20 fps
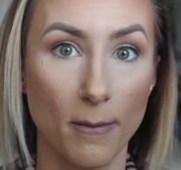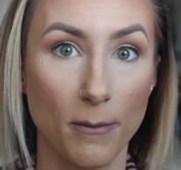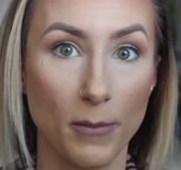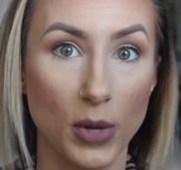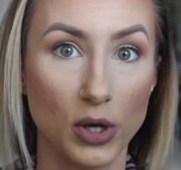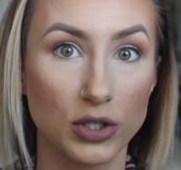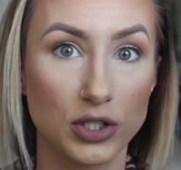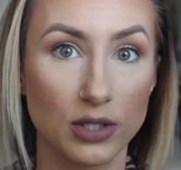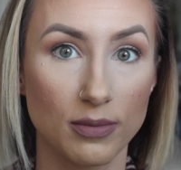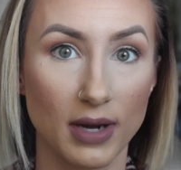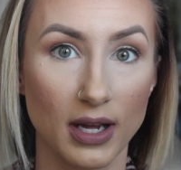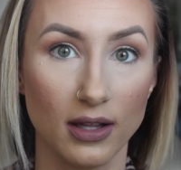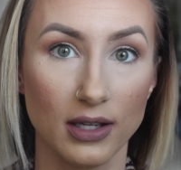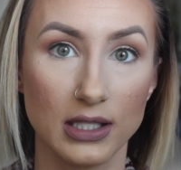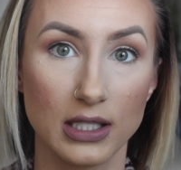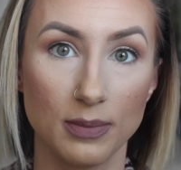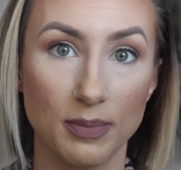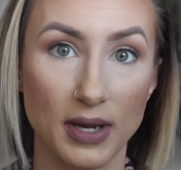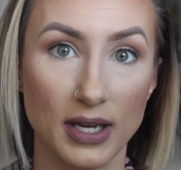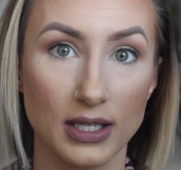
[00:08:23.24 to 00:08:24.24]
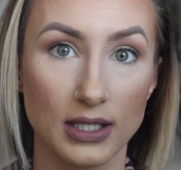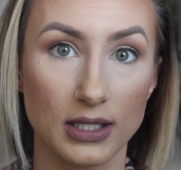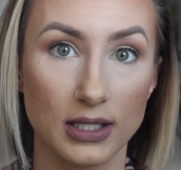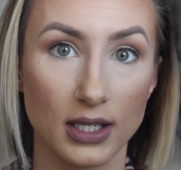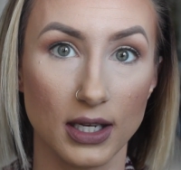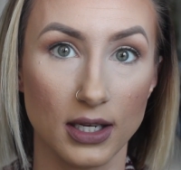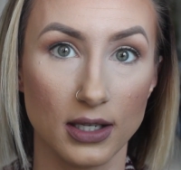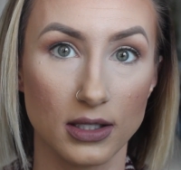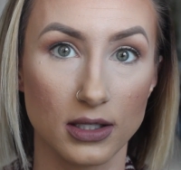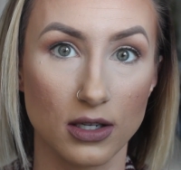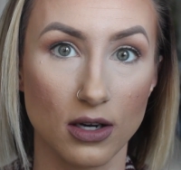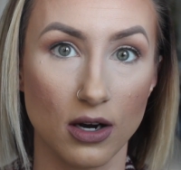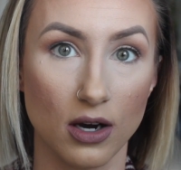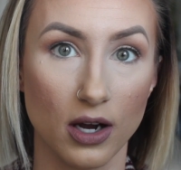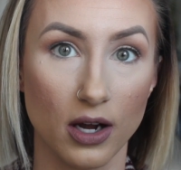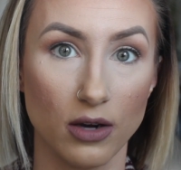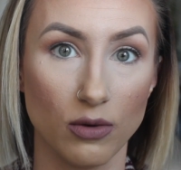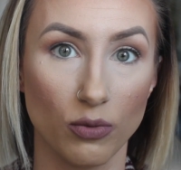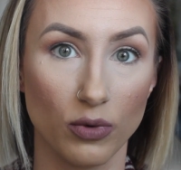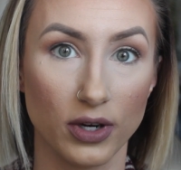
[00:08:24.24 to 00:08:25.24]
Most of my lid space is gone